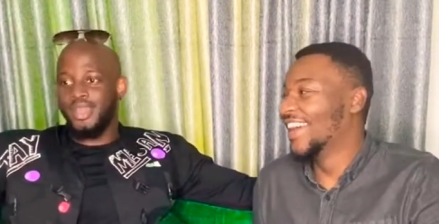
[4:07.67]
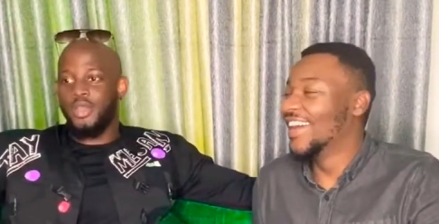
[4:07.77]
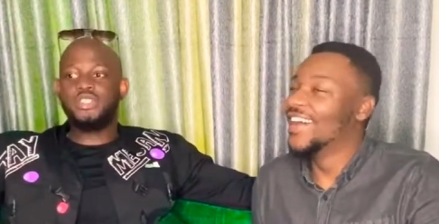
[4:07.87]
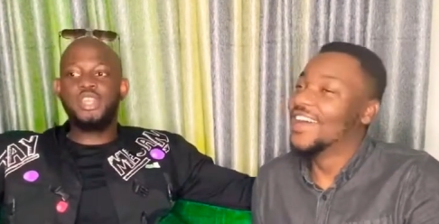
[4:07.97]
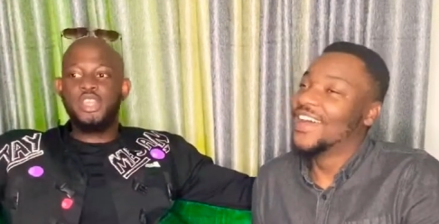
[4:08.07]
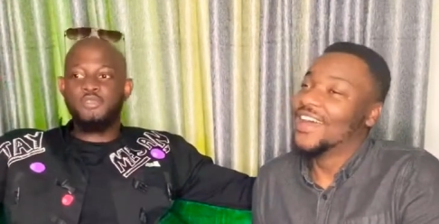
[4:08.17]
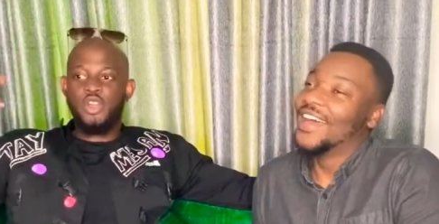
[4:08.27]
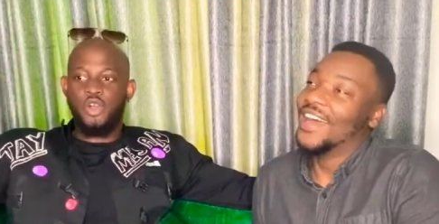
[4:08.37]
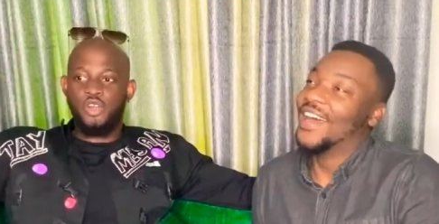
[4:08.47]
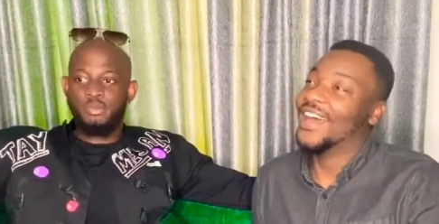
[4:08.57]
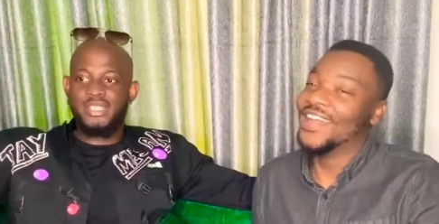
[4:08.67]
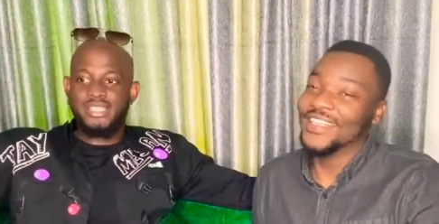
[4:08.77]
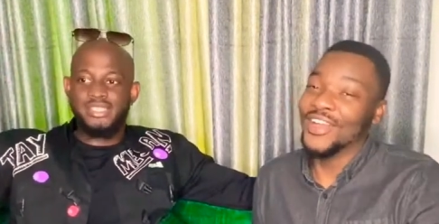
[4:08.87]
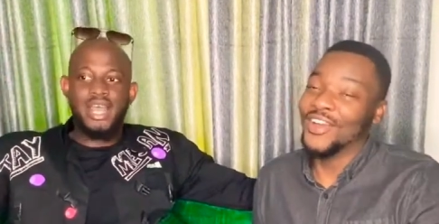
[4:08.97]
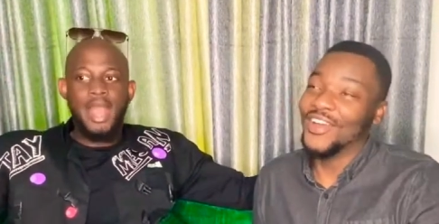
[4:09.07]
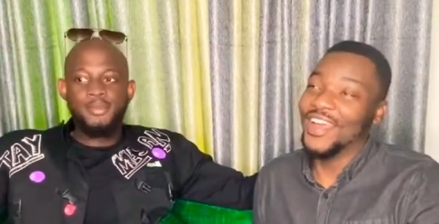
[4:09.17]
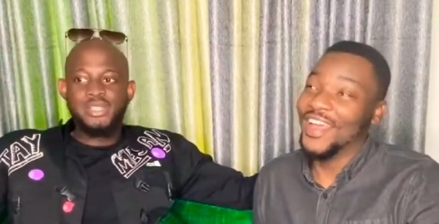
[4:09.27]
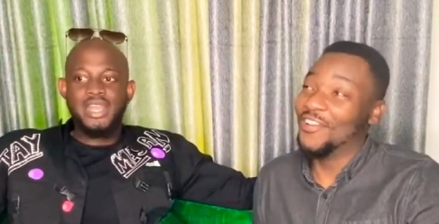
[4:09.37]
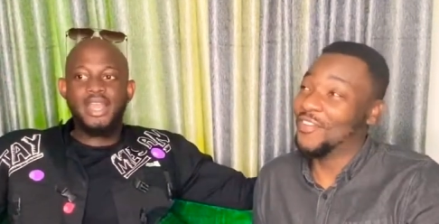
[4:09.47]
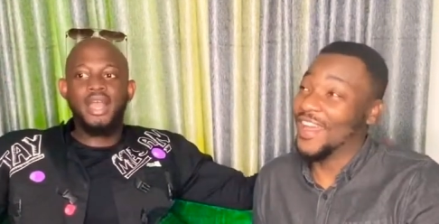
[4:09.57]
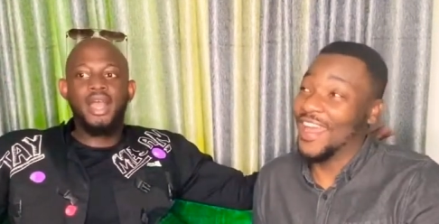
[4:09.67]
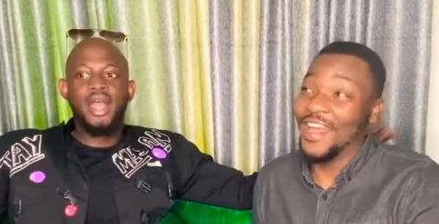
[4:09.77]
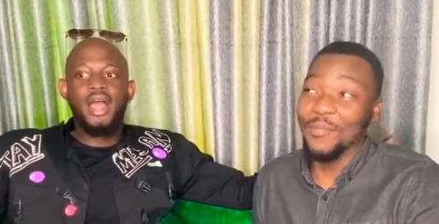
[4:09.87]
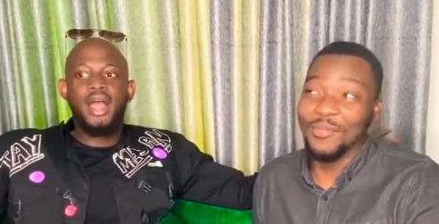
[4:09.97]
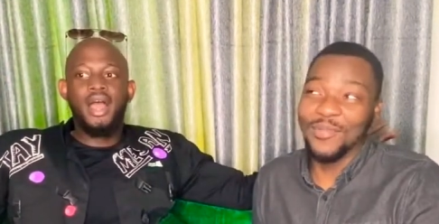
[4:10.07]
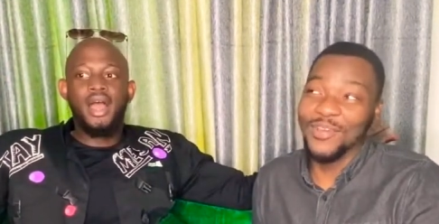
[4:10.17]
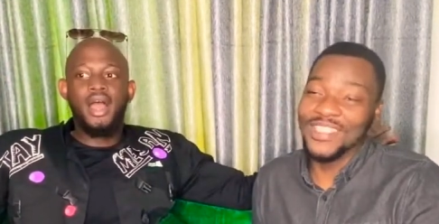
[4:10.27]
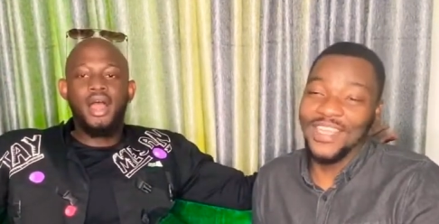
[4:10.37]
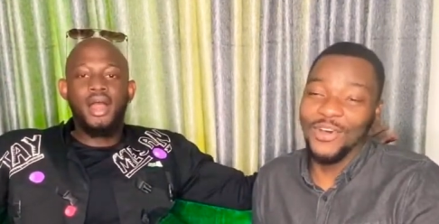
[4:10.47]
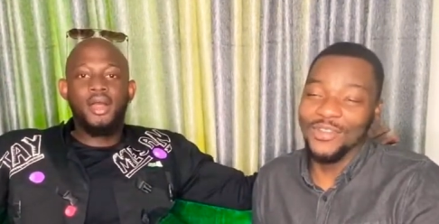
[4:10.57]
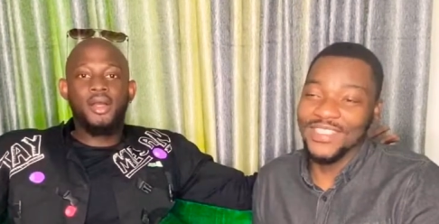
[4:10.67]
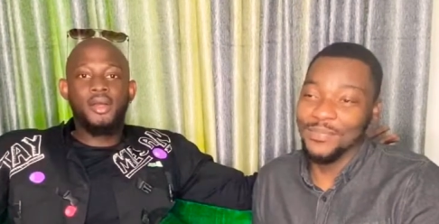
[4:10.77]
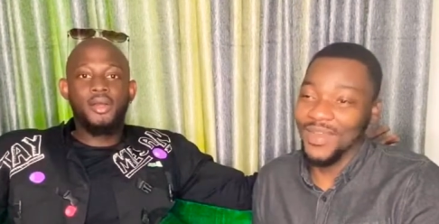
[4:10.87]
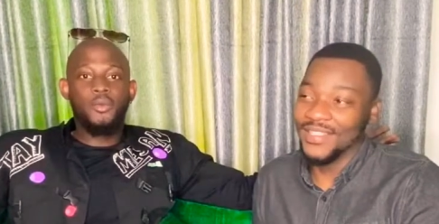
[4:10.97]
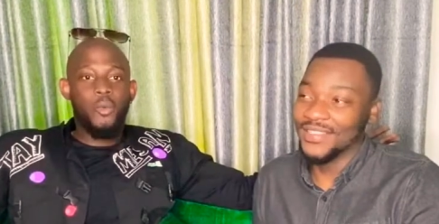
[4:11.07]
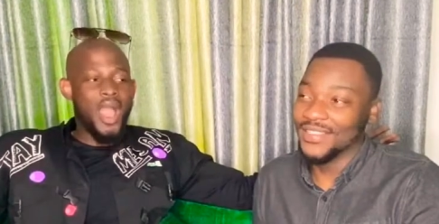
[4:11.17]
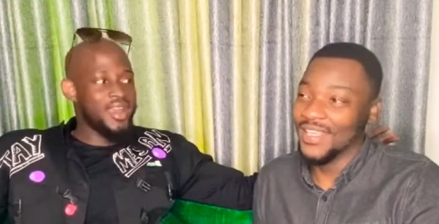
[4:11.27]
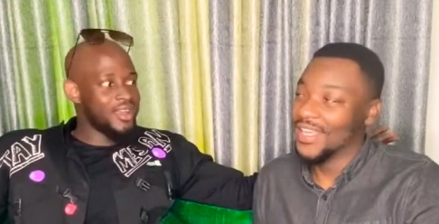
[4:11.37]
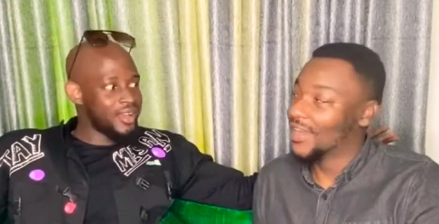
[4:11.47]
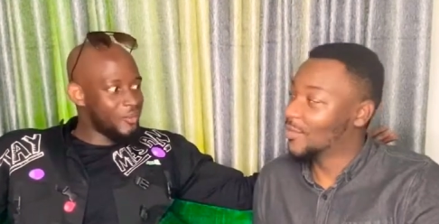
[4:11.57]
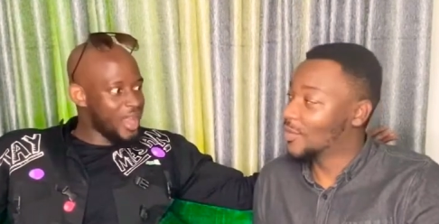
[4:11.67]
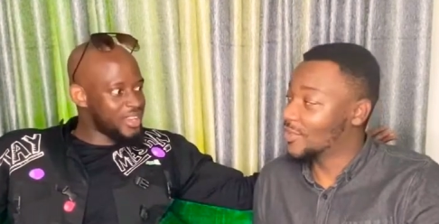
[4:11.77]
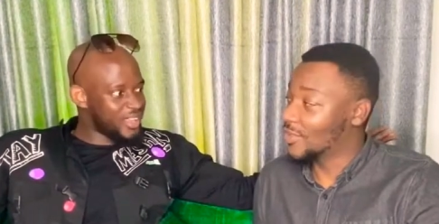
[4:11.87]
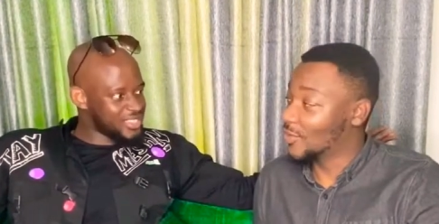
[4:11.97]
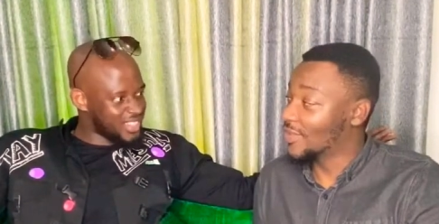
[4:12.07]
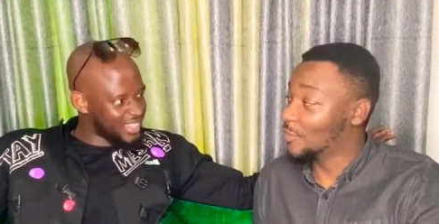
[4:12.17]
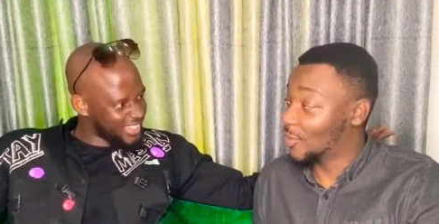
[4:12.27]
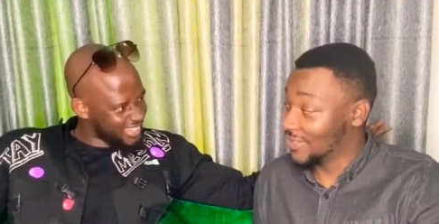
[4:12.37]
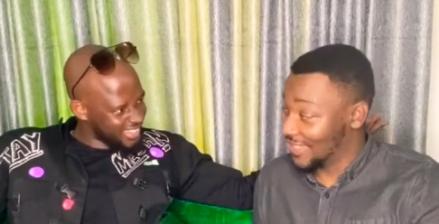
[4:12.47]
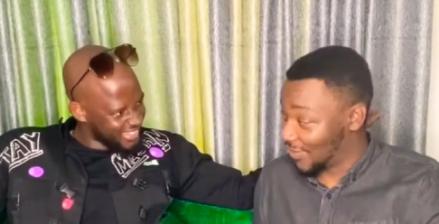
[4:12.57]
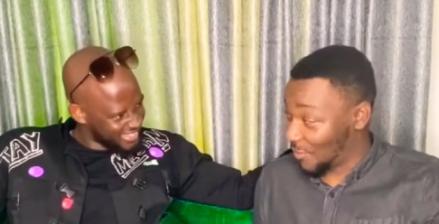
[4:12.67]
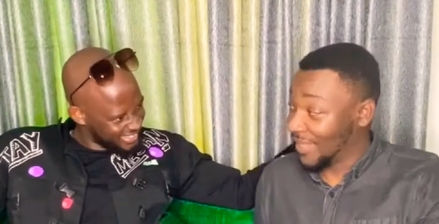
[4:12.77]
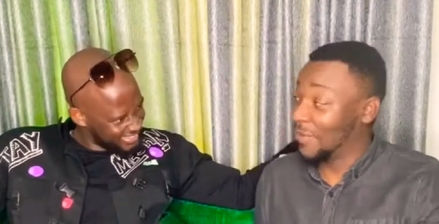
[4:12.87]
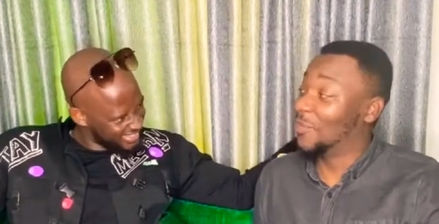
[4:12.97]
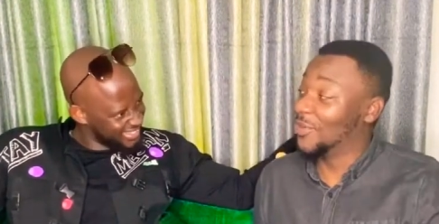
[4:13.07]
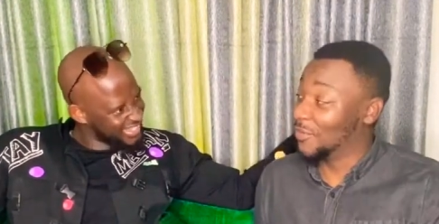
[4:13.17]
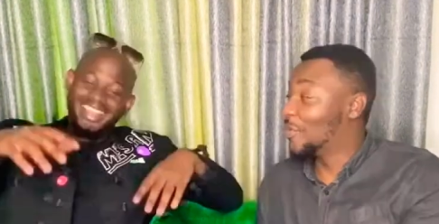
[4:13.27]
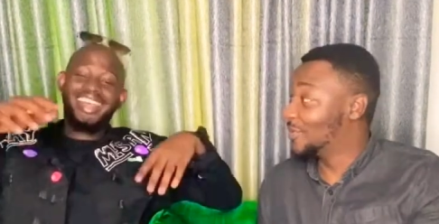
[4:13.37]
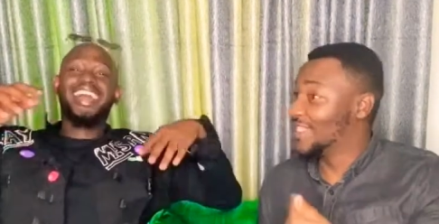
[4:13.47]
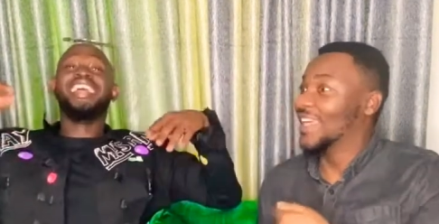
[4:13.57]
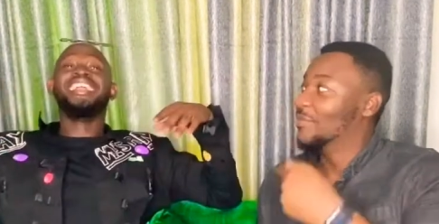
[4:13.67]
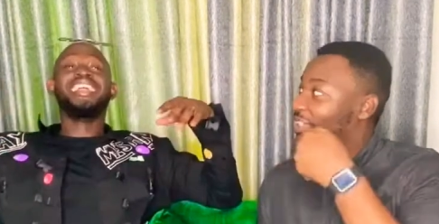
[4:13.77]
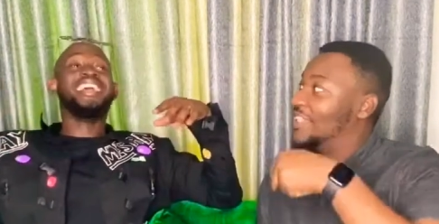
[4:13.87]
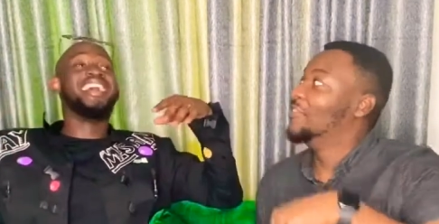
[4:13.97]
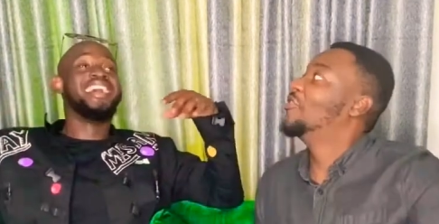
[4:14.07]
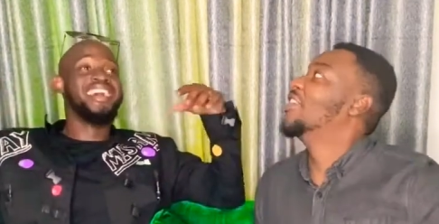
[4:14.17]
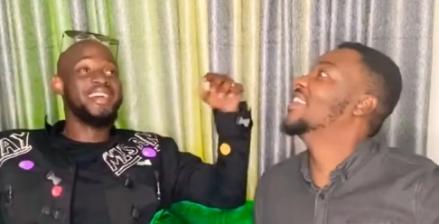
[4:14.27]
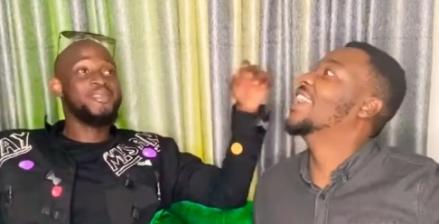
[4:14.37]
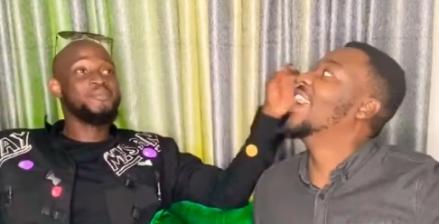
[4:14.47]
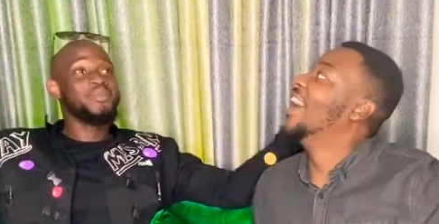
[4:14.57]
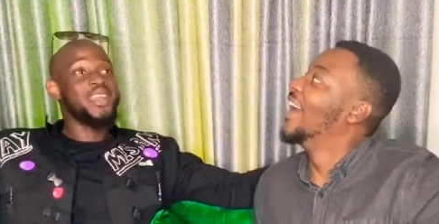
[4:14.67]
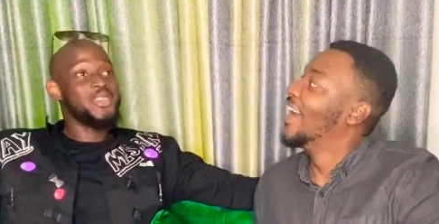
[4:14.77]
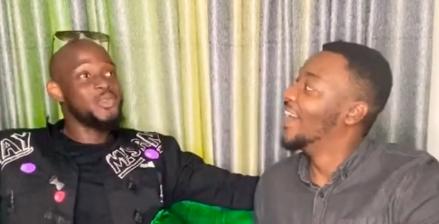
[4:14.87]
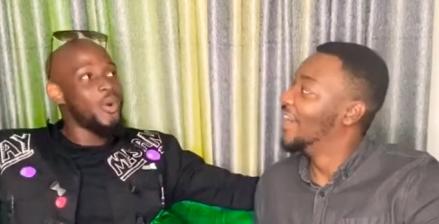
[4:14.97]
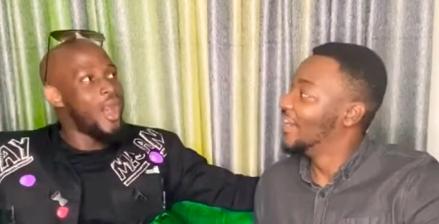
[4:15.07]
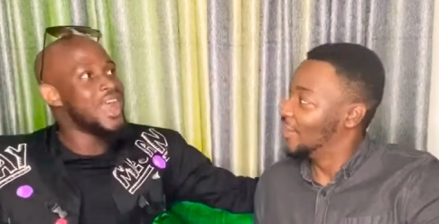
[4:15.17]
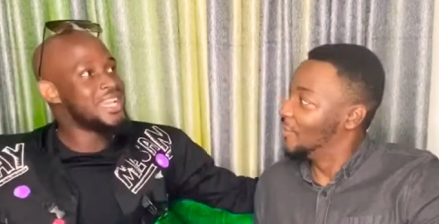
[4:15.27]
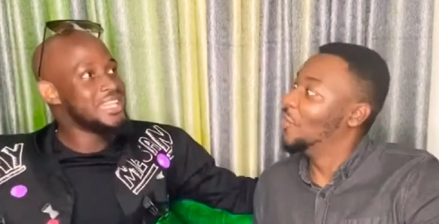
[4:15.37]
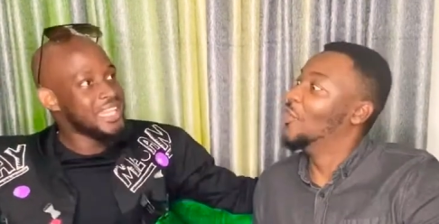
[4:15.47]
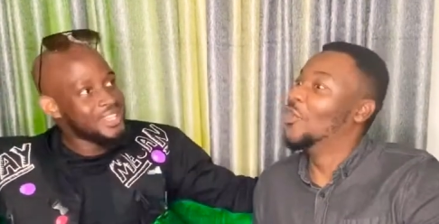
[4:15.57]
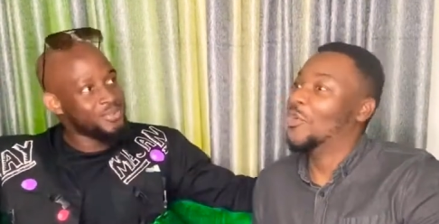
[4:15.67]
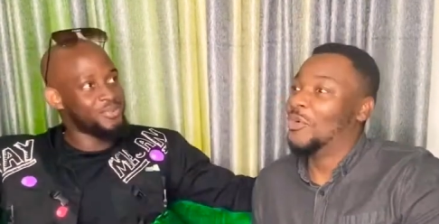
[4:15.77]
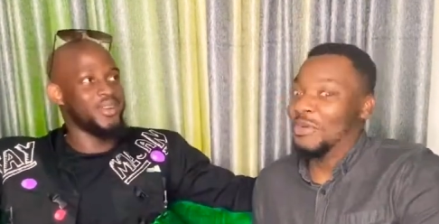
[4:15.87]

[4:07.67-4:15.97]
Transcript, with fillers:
Speaker 1: You see, you've not called me since. I'm just. FYI, like, I'm
Speaker 2: cutting out all this part. Why not? Why? Because, because, because you're making point. You want to think I'm a needy friend here. You
Speaker 1: are the no, needy friend.